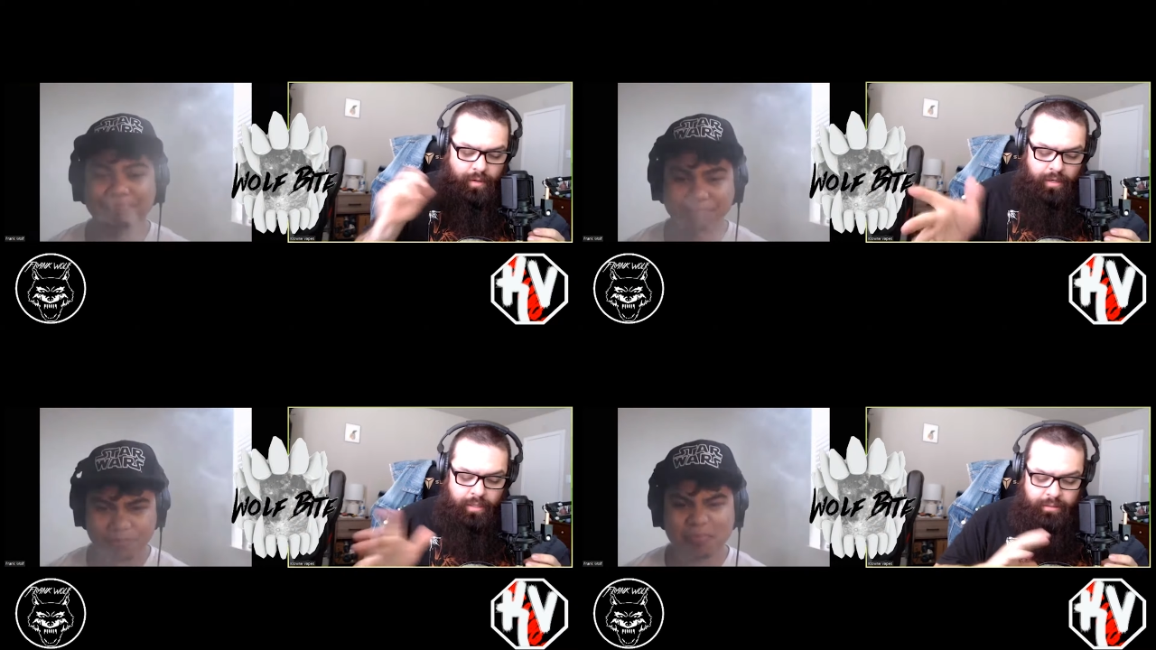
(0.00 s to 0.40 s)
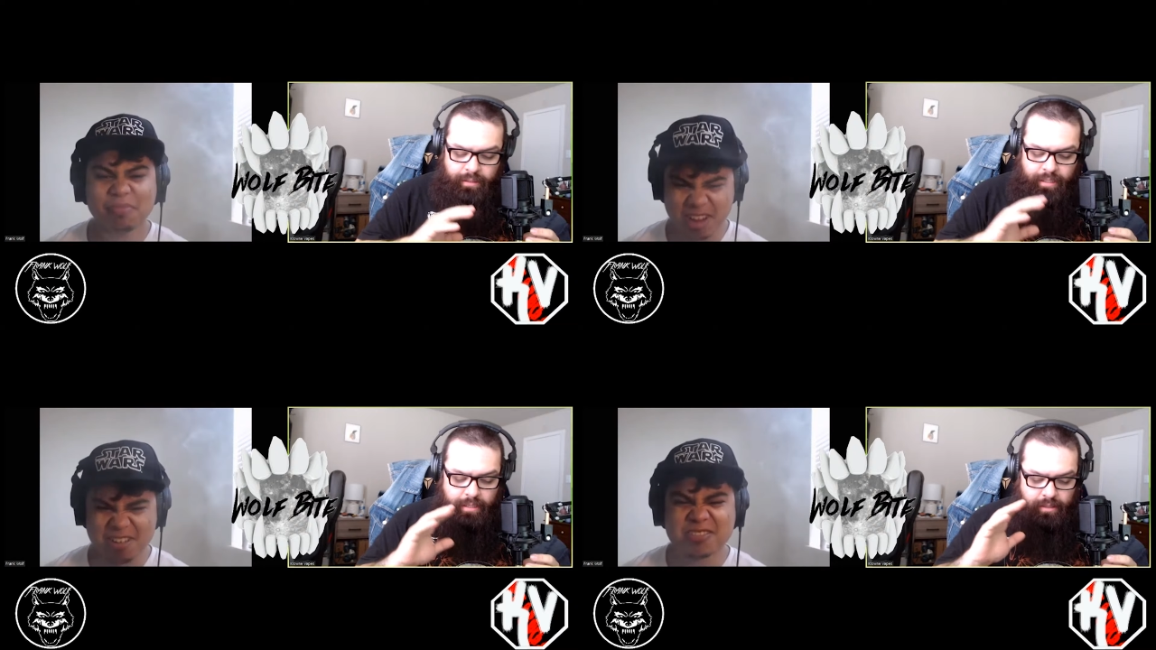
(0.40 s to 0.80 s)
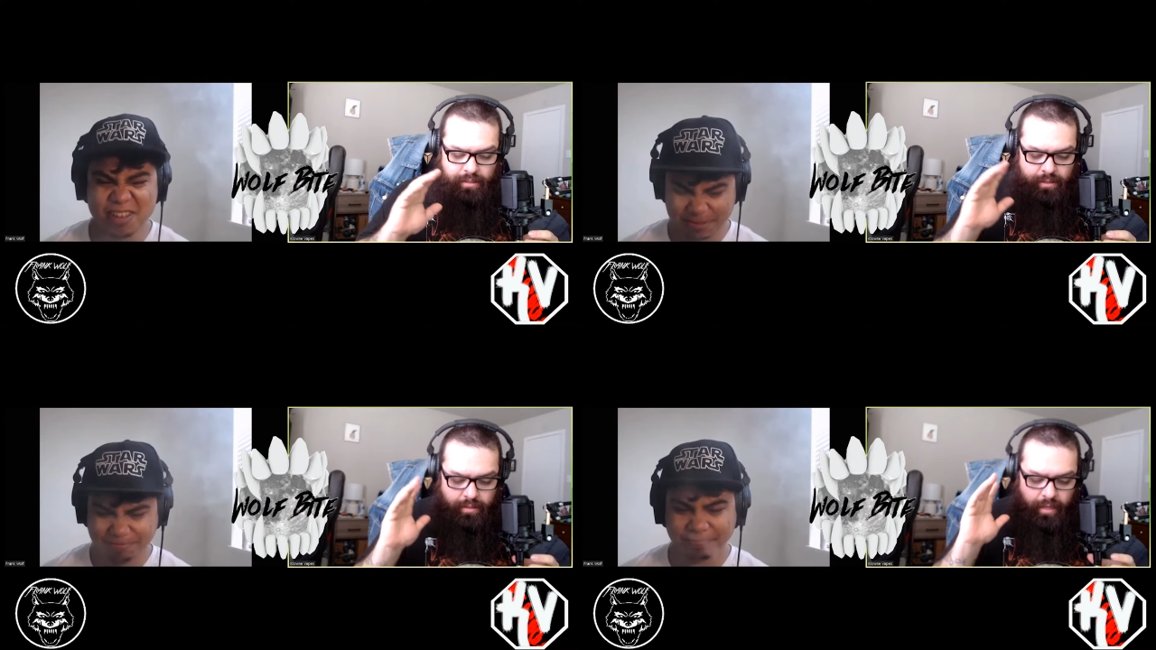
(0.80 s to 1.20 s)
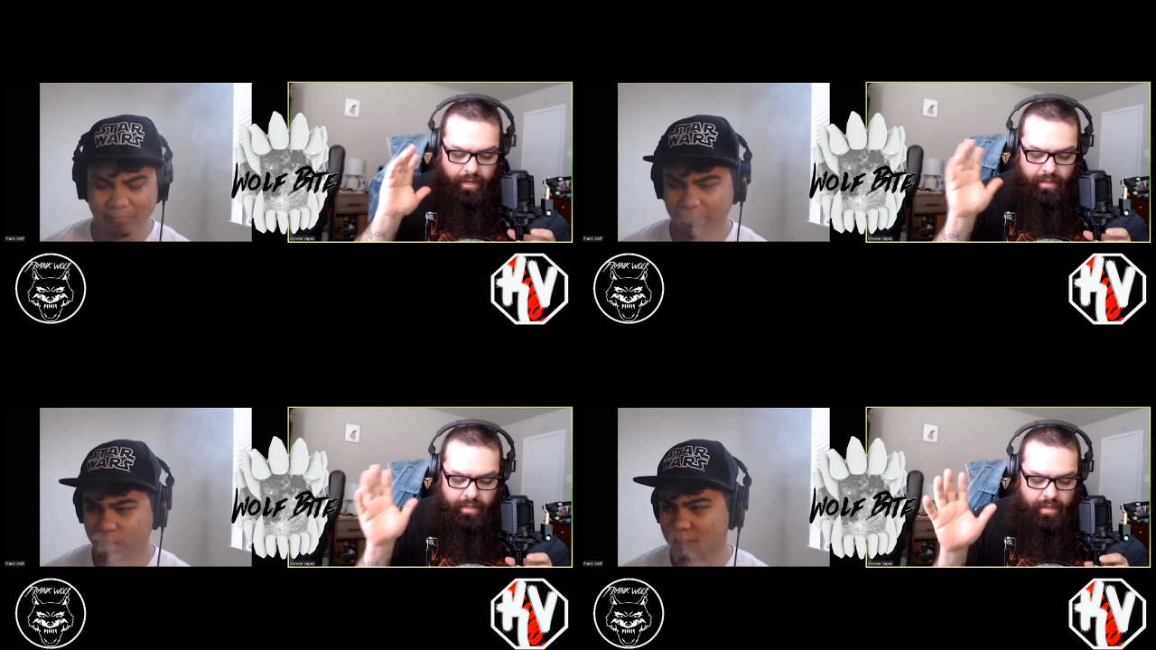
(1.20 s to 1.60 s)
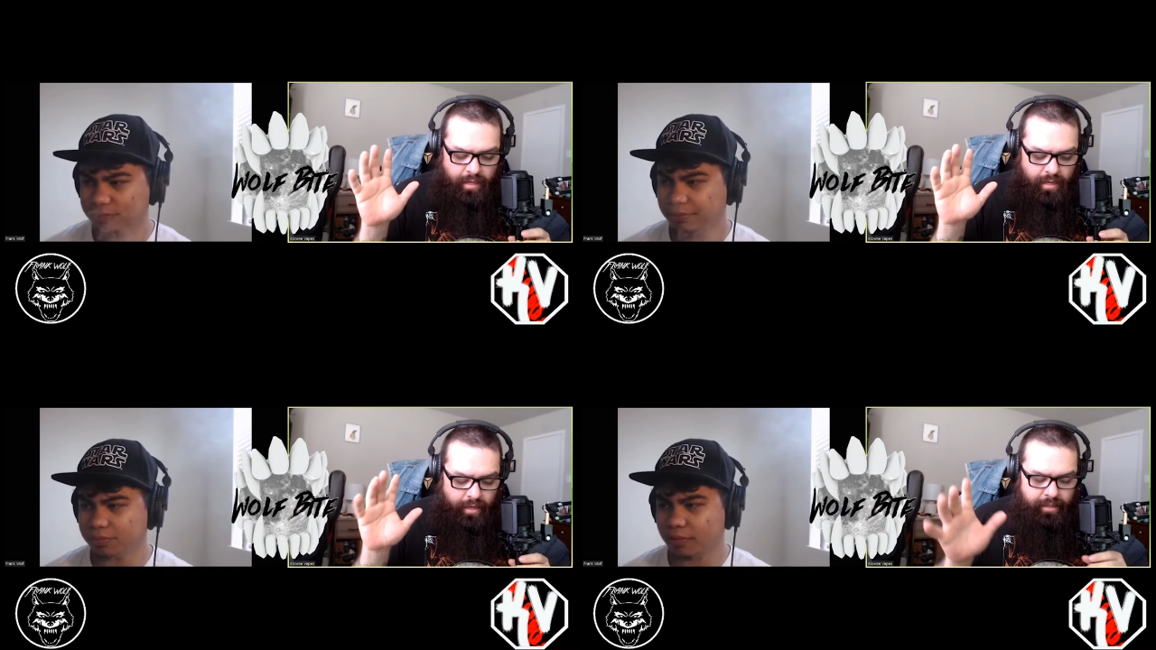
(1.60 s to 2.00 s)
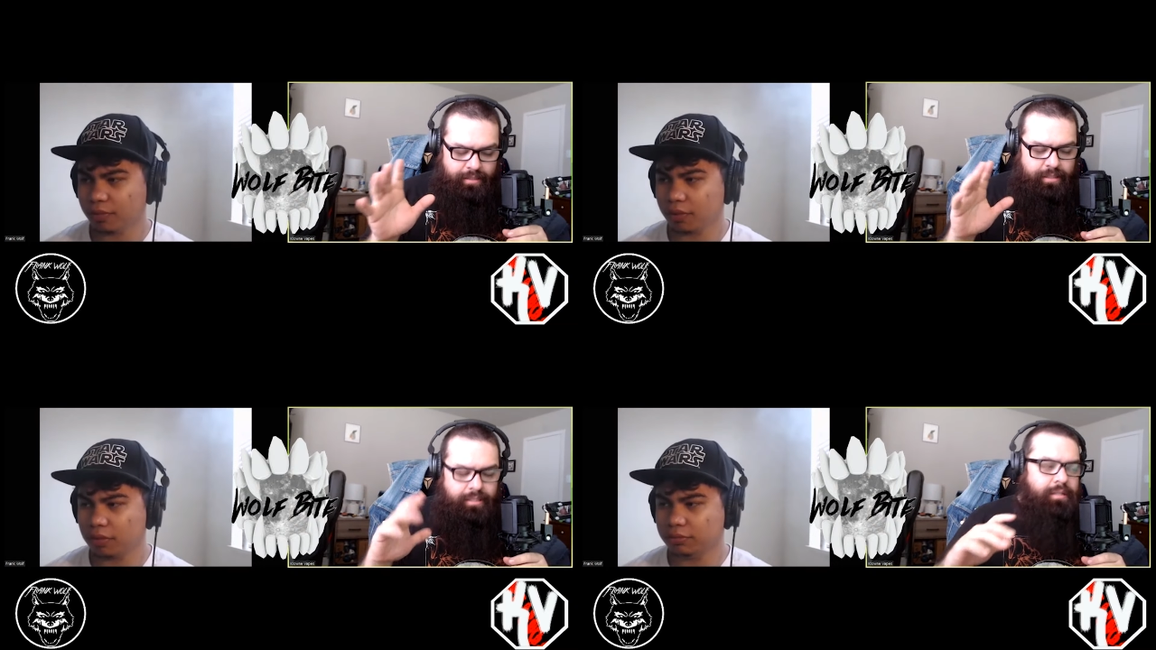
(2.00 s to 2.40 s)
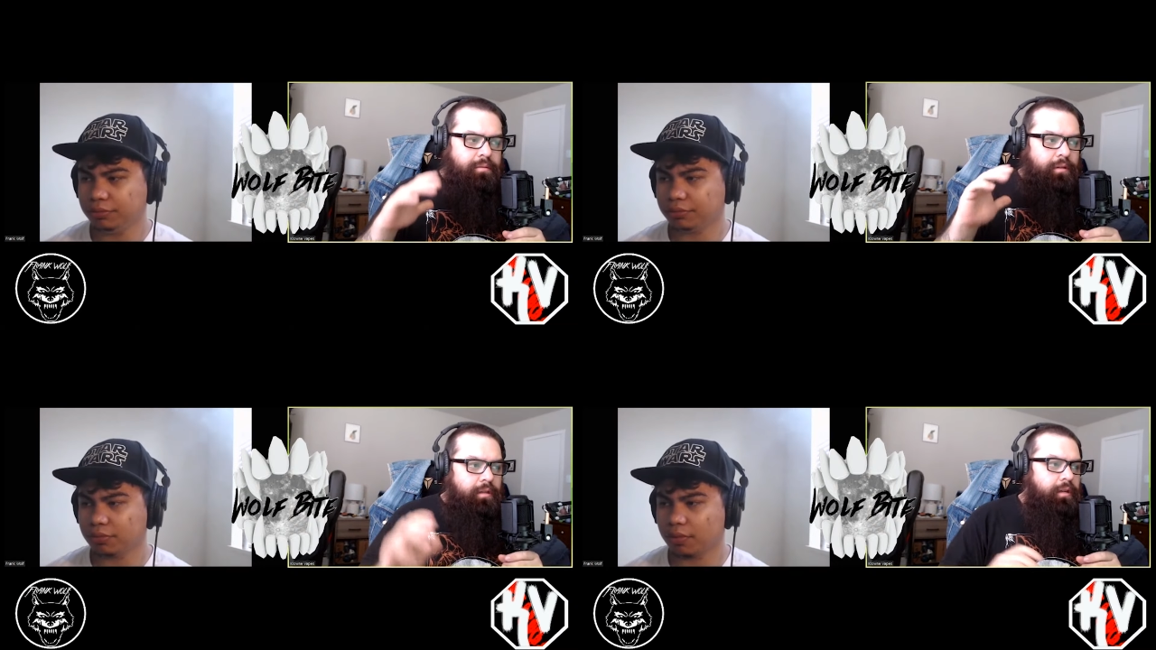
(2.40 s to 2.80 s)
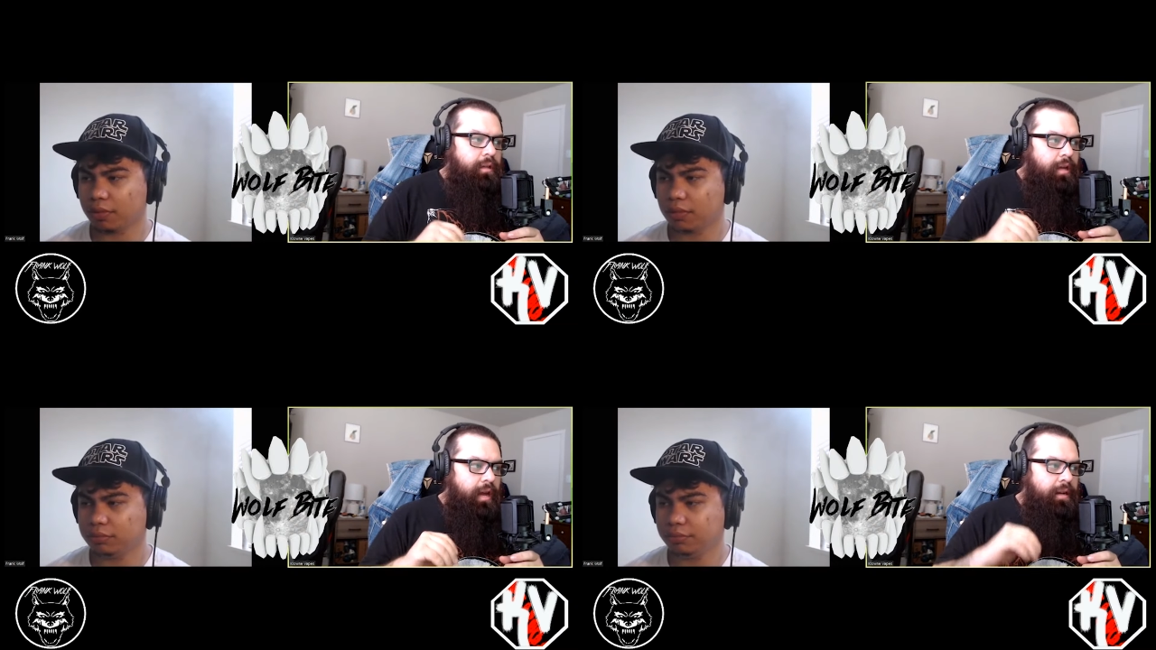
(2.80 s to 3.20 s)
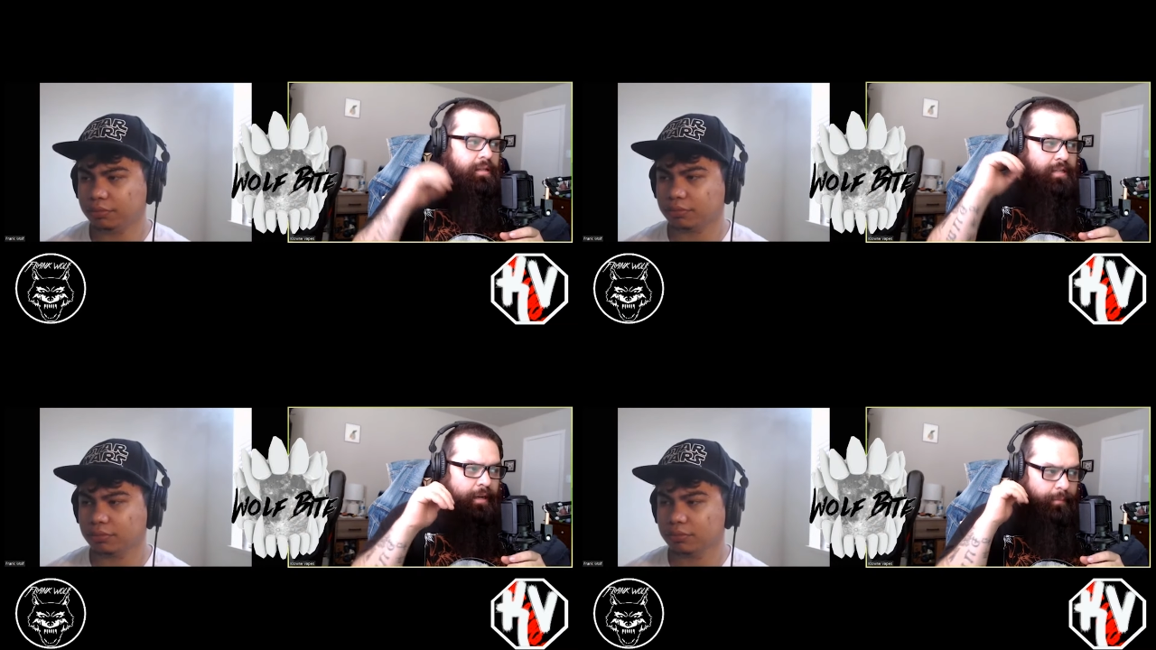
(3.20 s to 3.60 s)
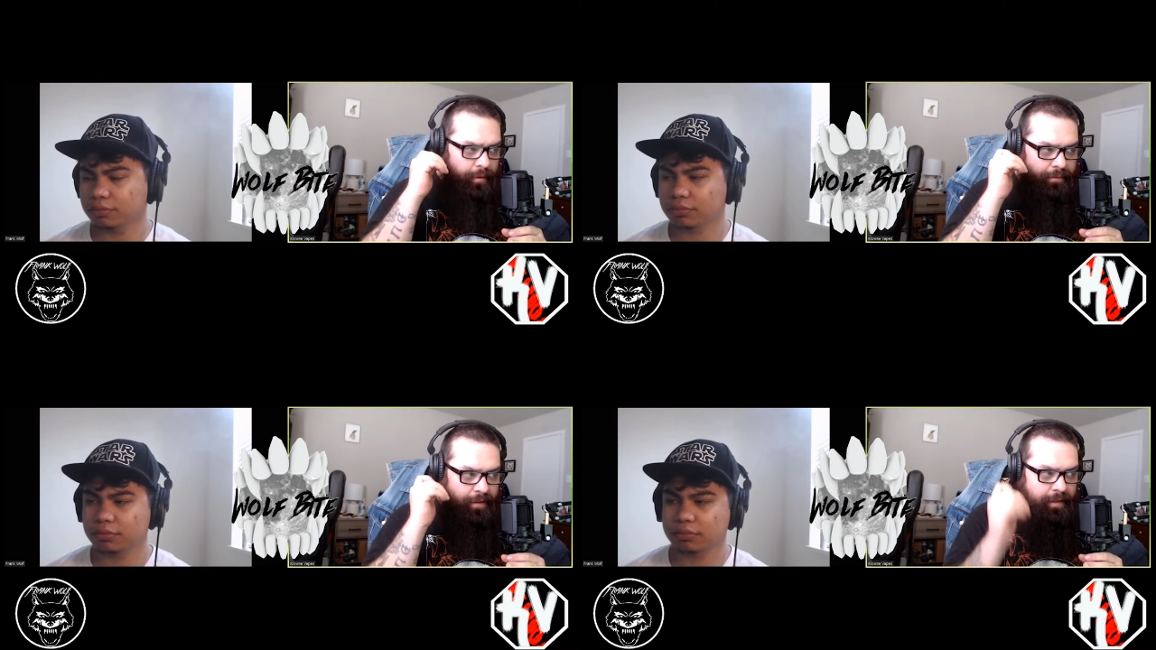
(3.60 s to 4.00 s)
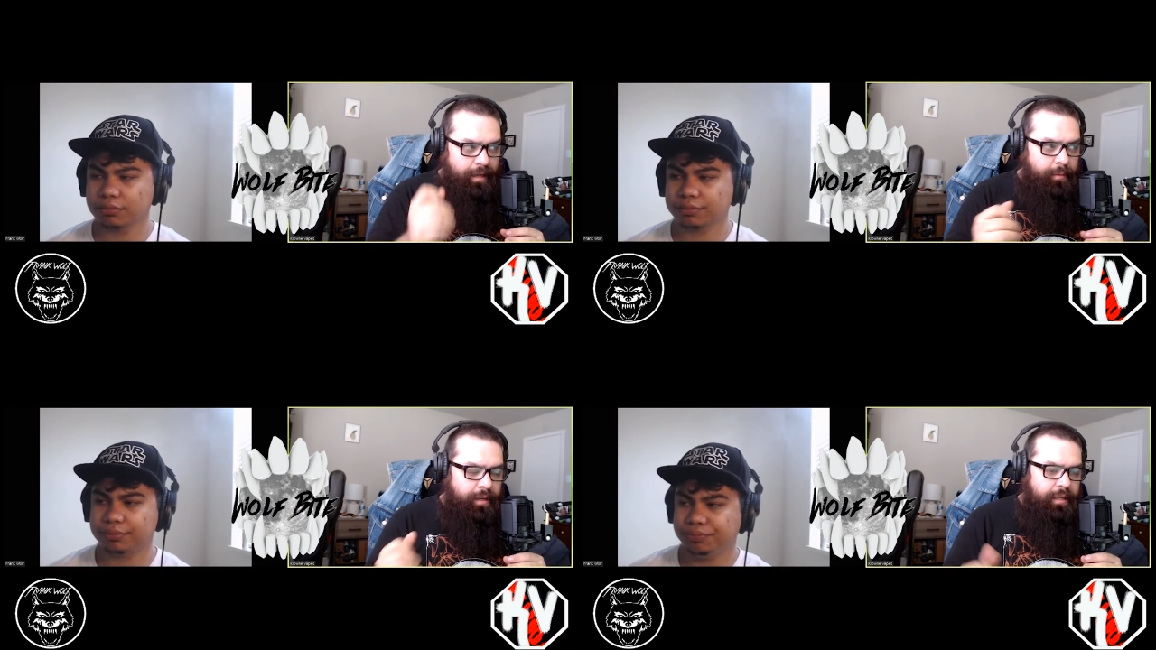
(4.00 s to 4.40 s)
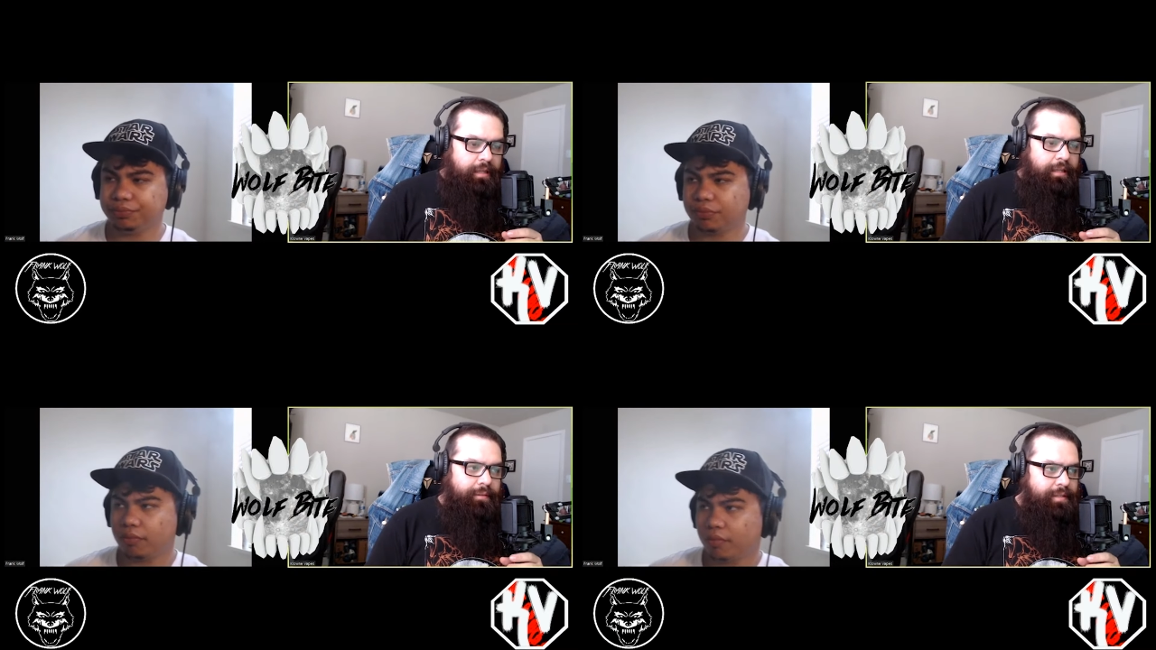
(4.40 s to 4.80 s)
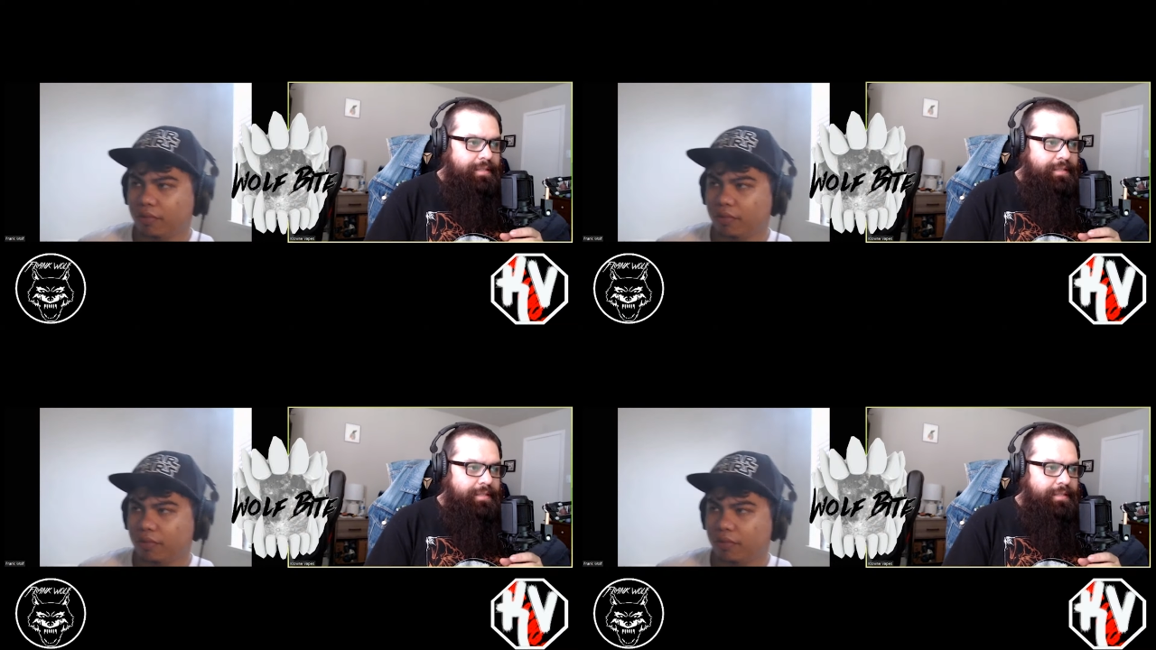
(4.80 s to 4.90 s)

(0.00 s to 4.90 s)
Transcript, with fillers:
Speaker 1: on, and just like, and it's just anytime we feel like we're getting even